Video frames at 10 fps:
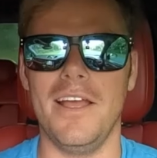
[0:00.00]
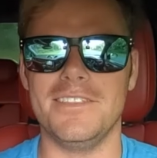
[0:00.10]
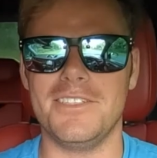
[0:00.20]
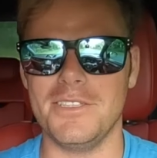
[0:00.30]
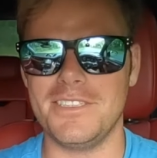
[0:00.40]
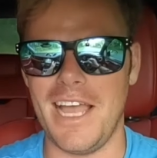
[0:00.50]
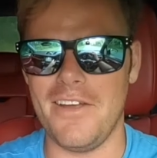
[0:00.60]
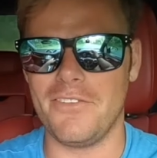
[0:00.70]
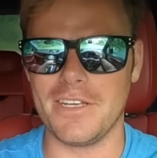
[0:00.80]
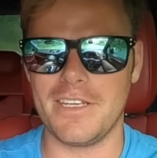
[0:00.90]
So it's
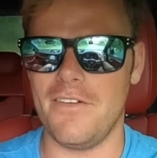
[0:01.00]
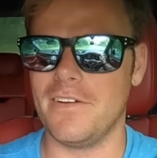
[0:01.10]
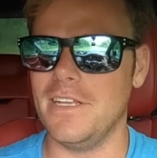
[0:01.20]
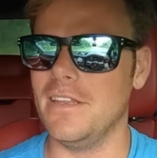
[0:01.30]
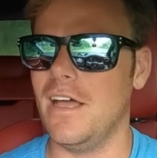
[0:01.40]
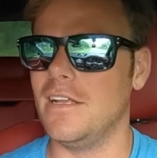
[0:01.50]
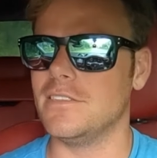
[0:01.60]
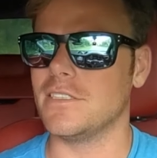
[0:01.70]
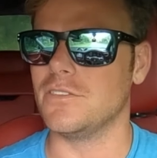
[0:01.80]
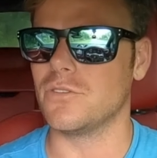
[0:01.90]
time for to cover the
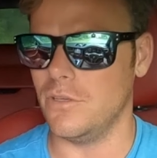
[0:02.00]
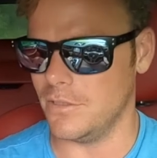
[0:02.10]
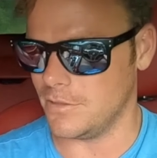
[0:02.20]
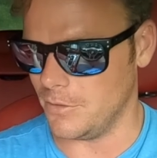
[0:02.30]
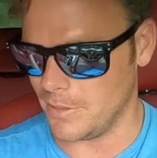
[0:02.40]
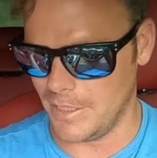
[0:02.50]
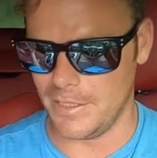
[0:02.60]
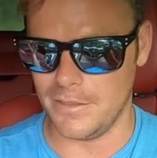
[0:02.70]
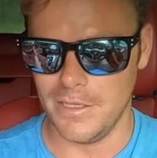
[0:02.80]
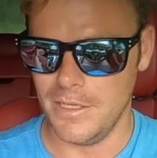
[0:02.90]
launch control. So
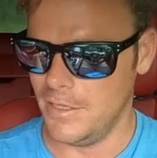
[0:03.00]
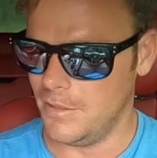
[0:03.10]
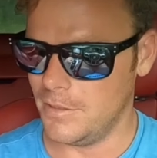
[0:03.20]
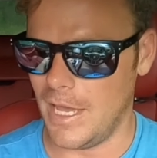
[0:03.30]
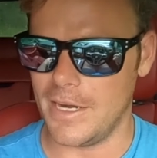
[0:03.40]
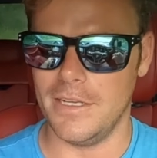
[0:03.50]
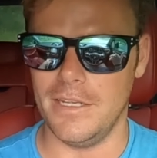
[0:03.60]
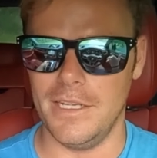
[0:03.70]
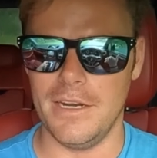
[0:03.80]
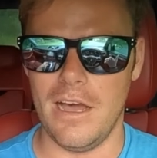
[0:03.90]
again, got
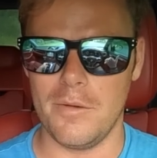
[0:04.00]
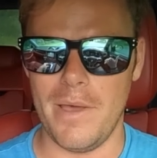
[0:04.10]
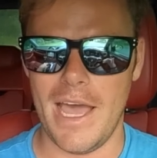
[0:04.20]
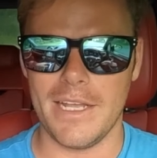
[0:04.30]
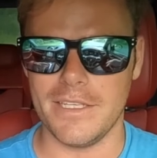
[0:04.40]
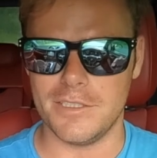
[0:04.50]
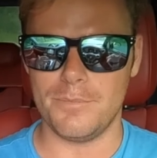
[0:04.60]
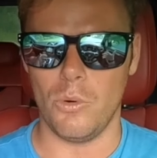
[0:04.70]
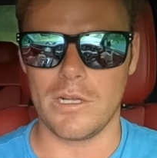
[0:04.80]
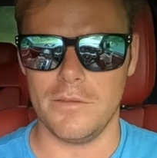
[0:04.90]
an automatic and
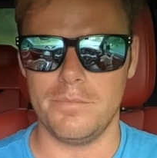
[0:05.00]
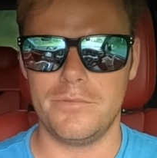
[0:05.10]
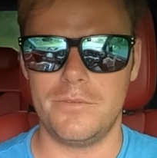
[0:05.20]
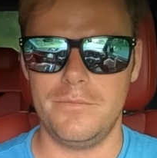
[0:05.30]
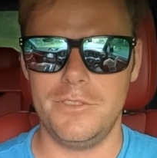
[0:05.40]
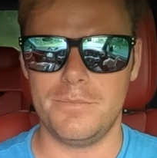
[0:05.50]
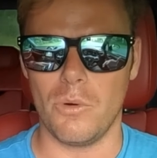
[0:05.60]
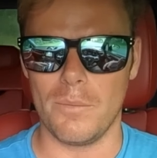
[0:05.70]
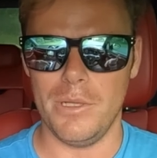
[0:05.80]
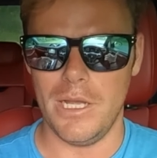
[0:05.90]
sport
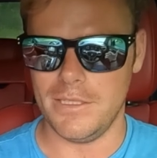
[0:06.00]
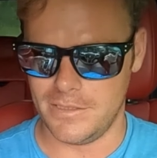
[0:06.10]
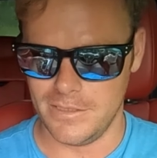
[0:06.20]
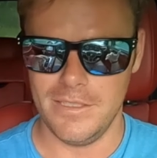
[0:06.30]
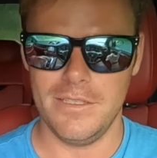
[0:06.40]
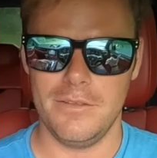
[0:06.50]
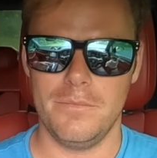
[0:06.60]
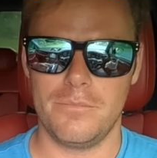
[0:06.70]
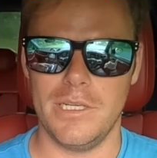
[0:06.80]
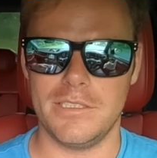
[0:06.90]
plus.
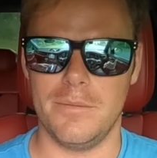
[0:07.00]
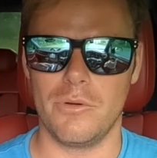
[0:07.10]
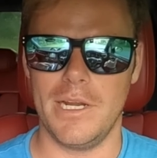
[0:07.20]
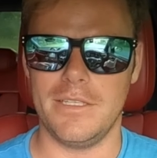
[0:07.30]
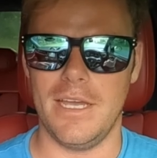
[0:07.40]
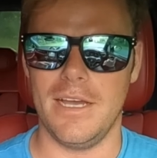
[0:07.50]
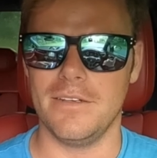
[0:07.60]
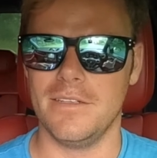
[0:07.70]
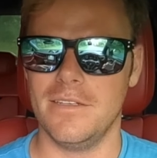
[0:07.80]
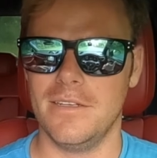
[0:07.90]
Press the brake down,
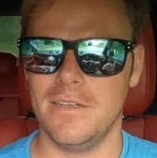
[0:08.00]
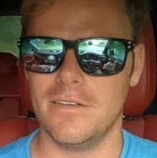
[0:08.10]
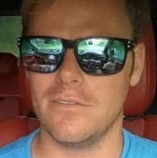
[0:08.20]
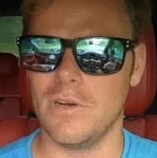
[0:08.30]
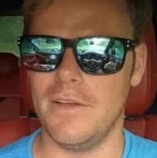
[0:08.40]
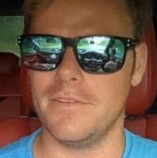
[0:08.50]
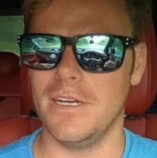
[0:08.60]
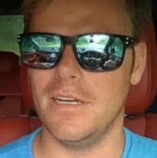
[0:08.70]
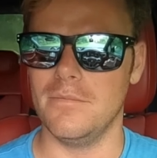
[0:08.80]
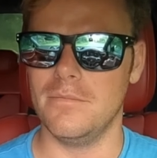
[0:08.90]
rev it up.